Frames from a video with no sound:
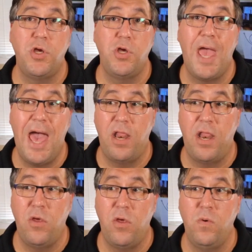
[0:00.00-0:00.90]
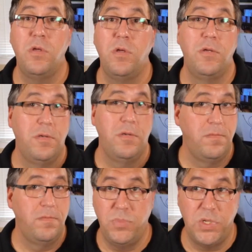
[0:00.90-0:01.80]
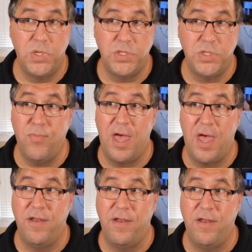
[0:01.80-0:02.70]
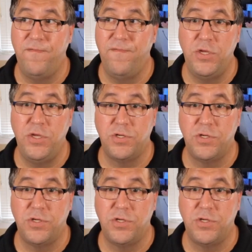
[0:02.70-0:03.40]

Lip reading: you how to disable that feature.